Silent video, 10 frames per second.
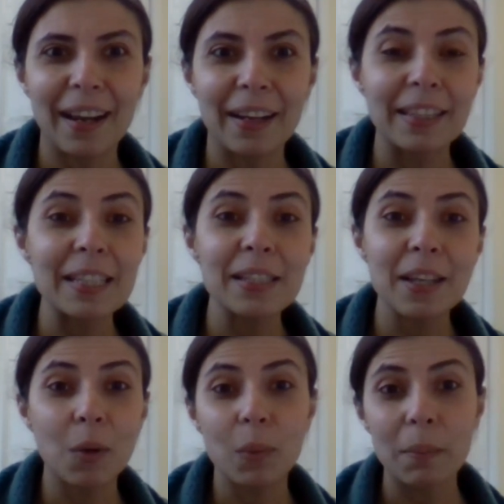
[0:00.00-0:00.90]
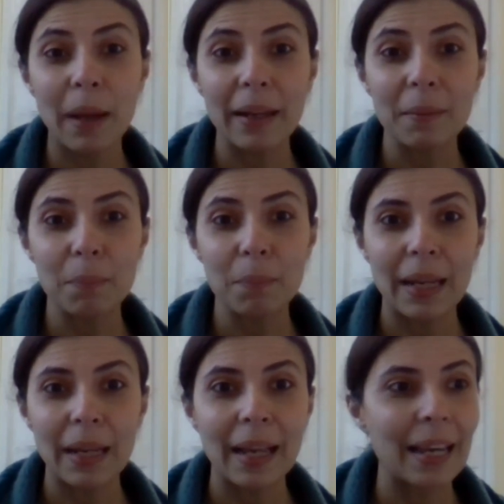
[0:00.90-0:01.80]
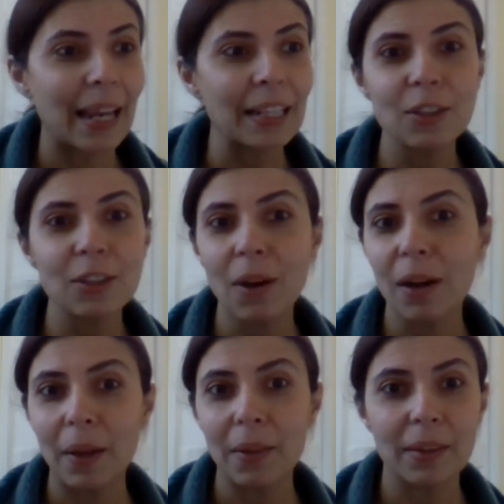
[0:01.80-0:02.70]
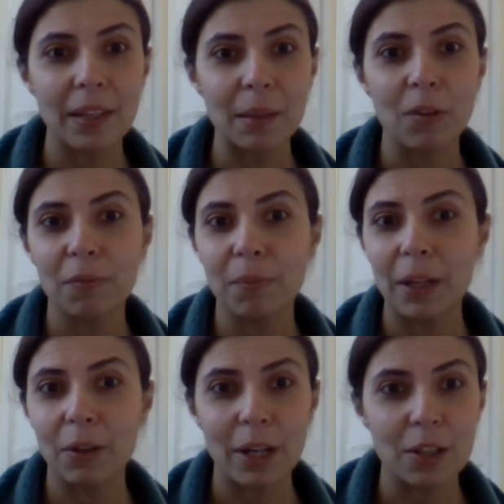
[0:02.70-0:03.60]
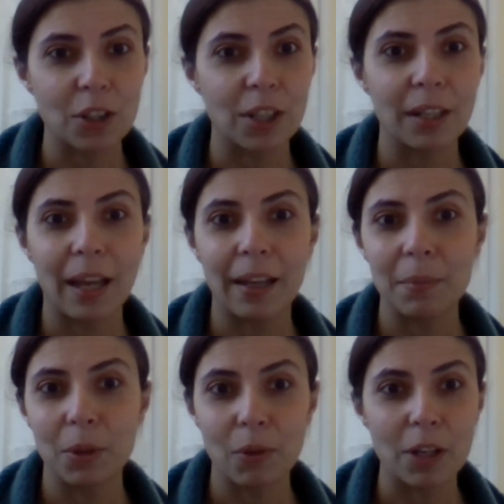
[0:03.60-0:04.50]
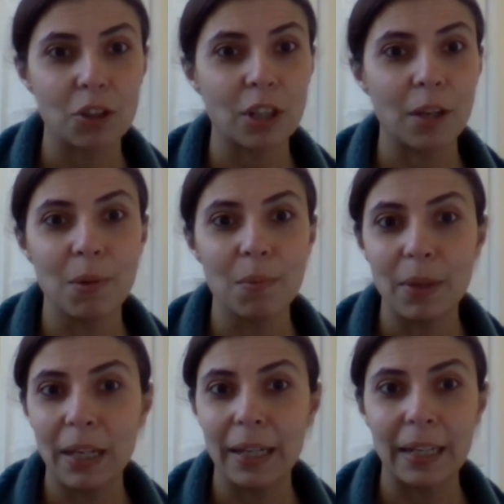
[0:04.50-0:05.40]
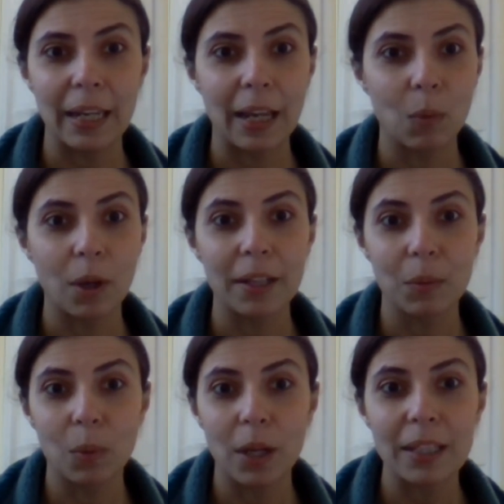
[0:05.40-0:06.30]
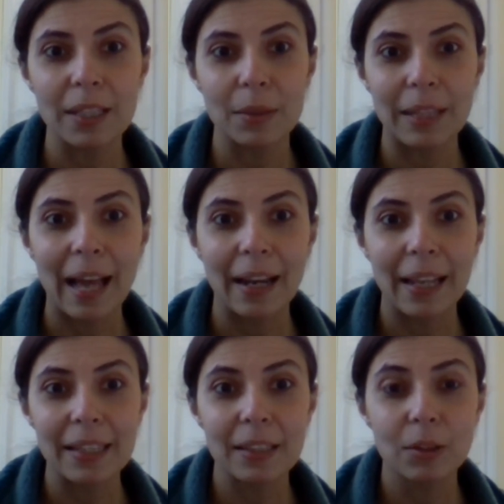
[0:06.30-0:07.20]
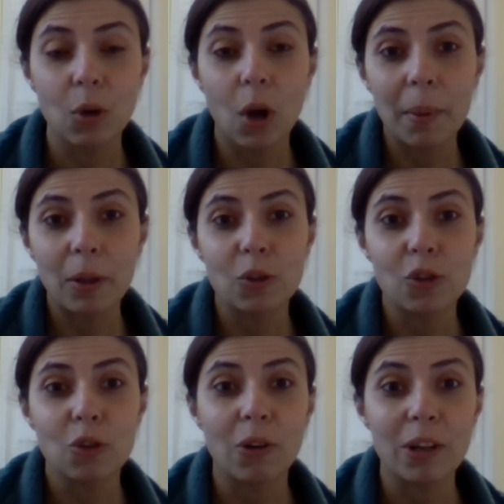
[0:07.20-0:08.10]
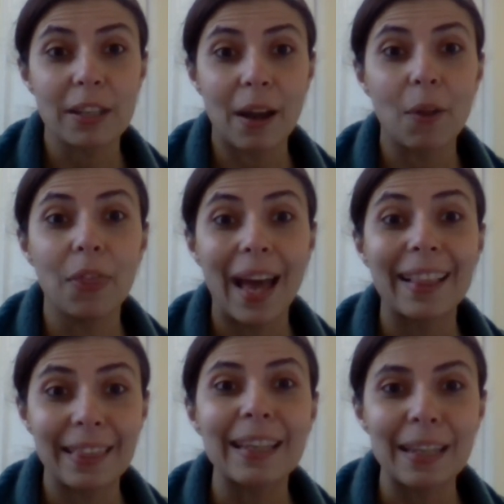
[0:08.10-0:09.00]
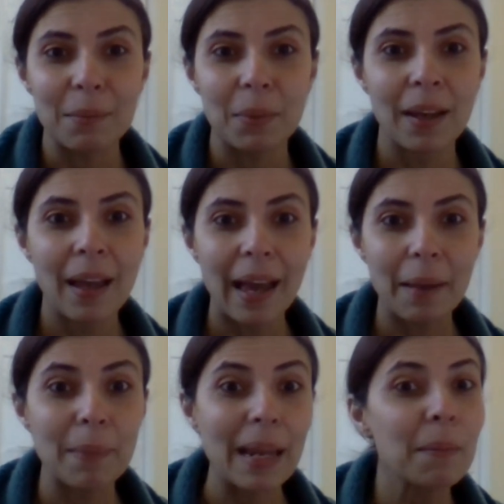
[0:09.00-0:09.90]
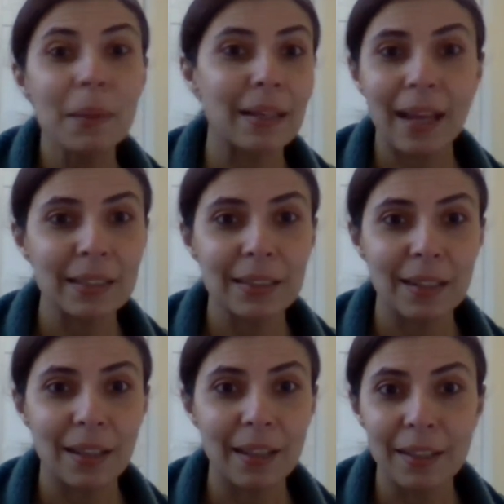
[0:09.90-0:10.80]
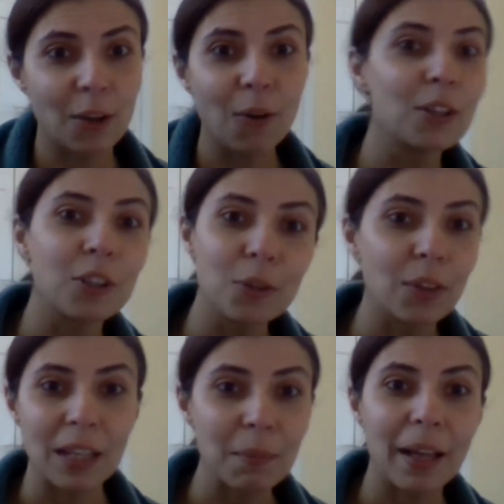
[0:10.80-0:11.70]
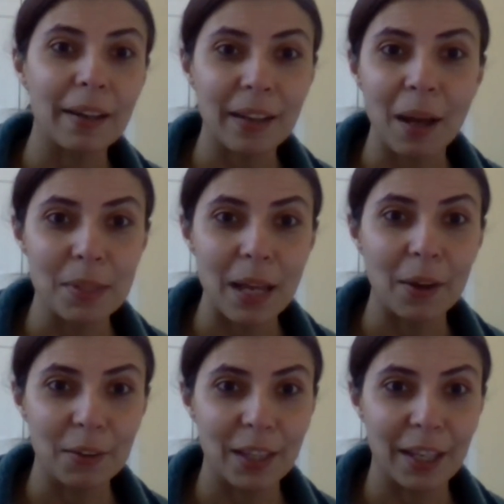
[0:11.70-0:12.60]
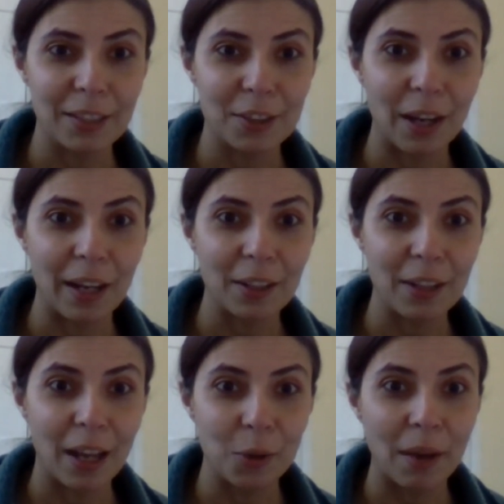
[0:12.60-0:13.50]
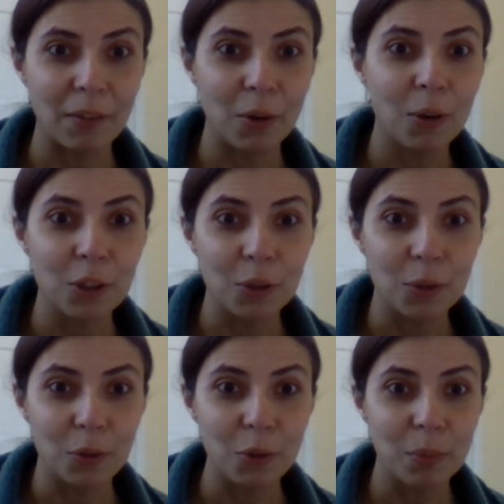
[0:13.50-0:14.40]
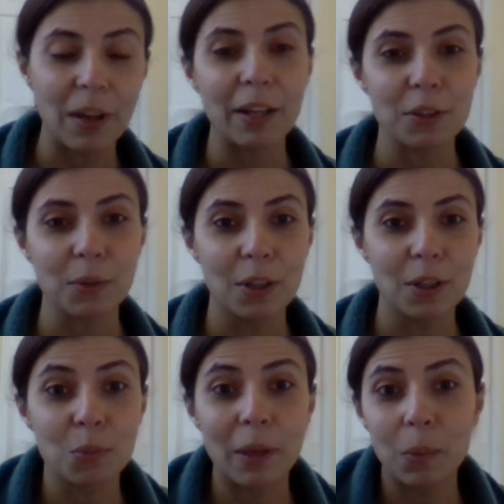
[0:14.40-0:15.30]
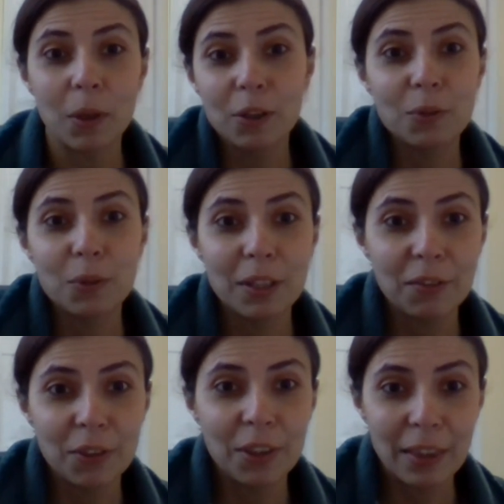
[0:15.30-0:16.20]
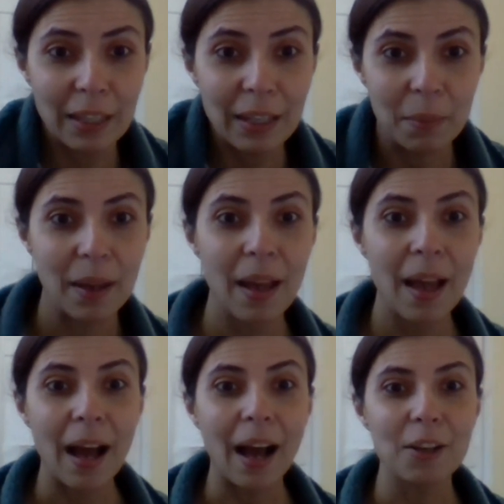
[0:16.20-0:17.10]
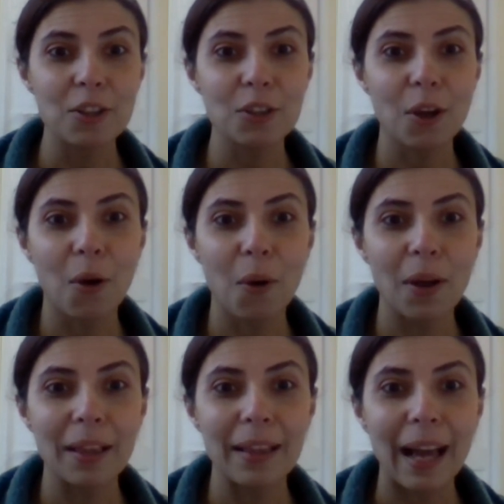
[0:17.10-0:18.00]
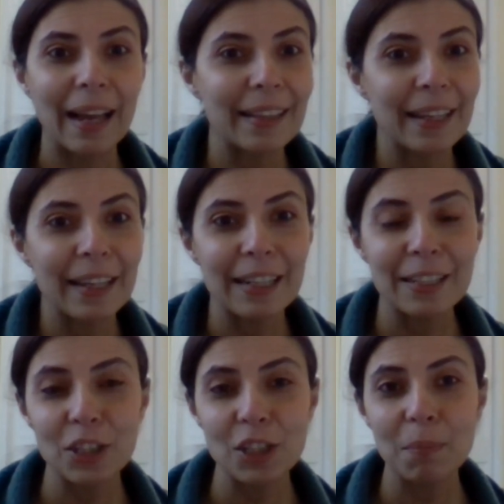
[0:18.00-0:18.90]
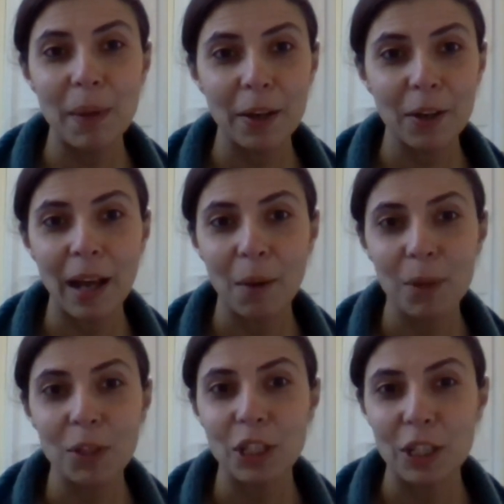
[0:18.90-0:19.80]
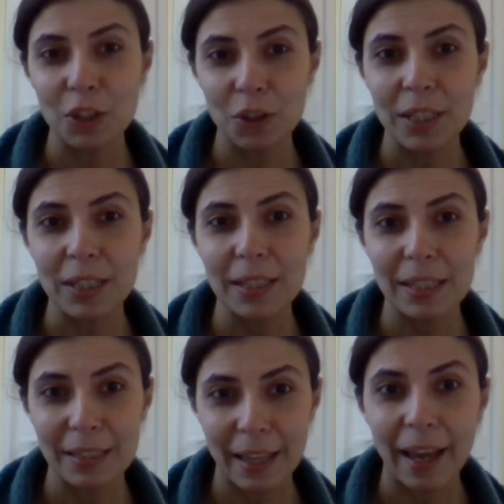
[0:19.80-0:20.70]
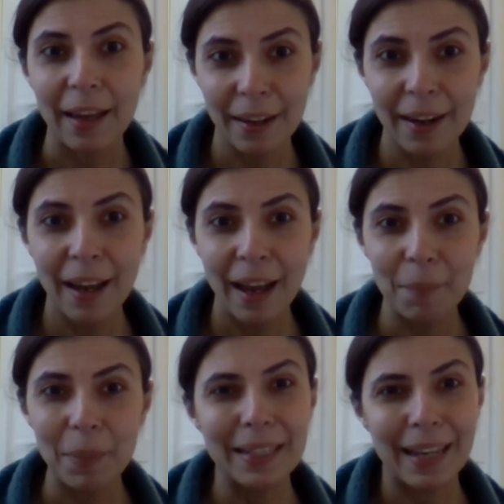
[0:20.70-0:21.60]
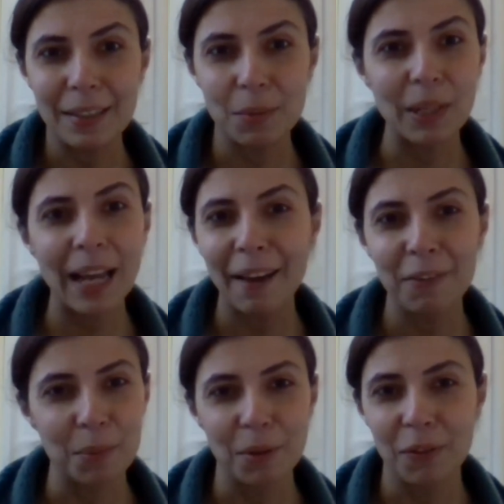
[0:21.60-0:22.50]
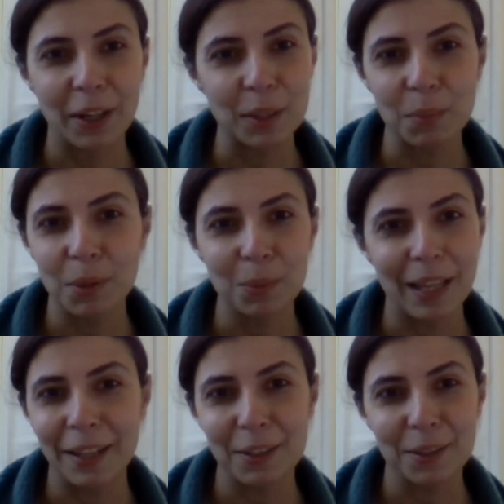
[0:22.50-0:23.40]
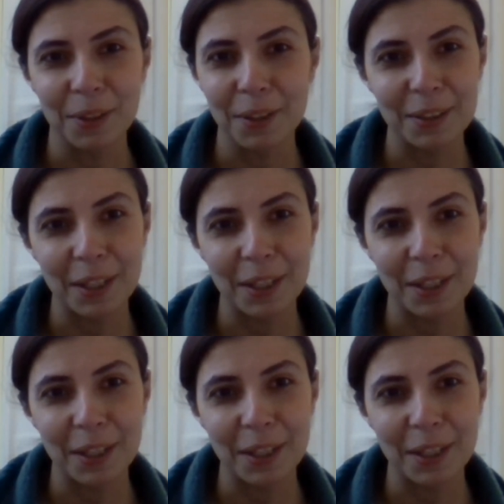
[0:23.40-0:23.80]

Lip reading: Like this year we might pick, let's talk about the theme of migration and immigration and mobility. And what is that? Let's talk about those stories around that theme. And maybe next year there's a whole new theme that comes out of this, right? You have a whole new group of high schoolers who might want to do a different theme. So I think it'll just depend on how much interest is there. But yes, we'll have to be flexible with high schoolers.